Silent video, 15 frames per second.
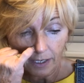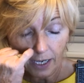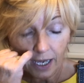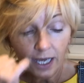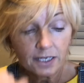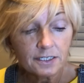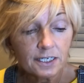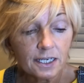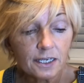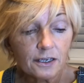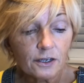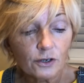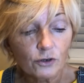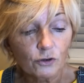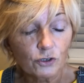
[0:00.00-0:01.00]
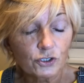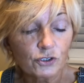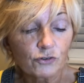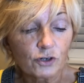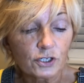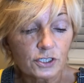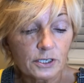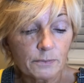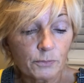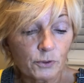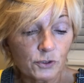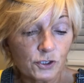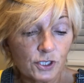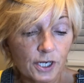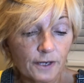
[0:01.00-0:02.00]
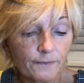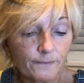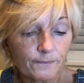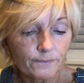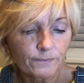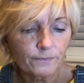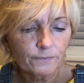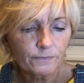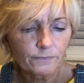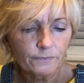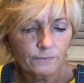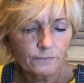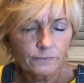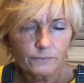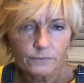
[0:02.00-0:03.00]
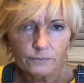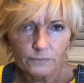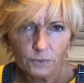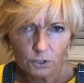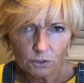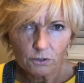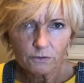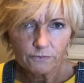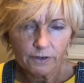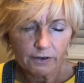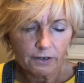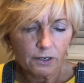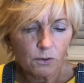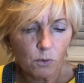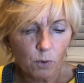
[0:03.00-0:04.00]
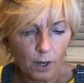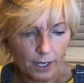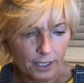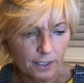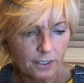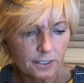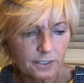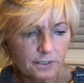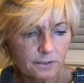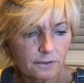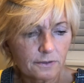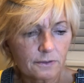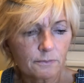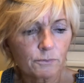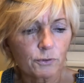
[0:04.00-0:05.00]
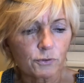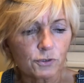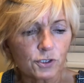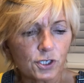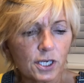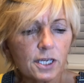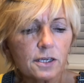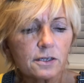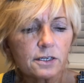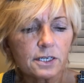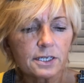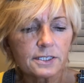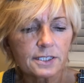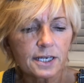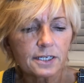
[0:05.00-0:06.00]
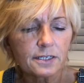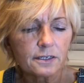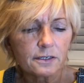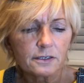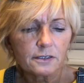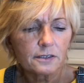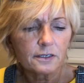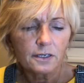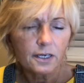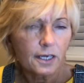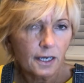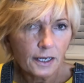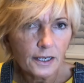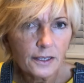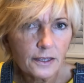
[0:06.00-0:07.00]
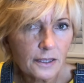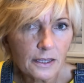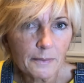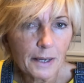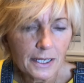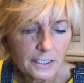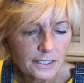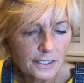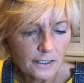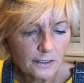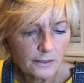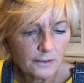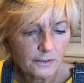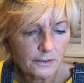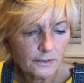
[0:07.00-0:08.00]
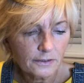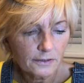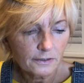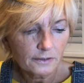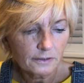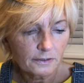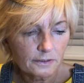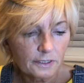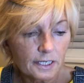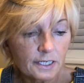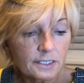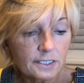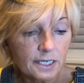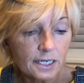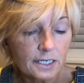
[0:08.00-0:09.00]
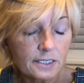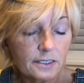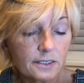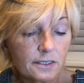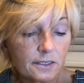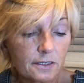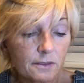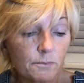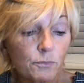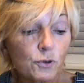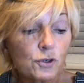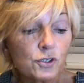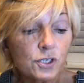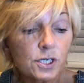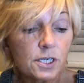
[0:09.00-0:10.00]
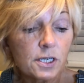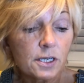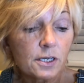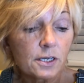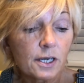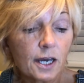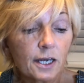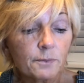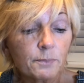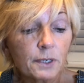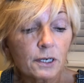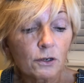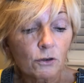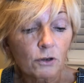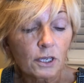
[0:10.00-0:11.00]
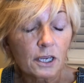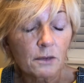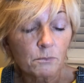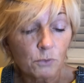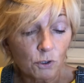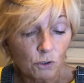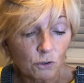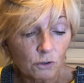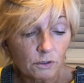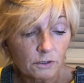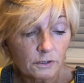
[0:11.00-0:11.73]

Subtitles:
Andy looked across at Bunjee. "You're very quiet, Bunjee," he said. "Anything the matter?" Indeed, Bunjee had been looking more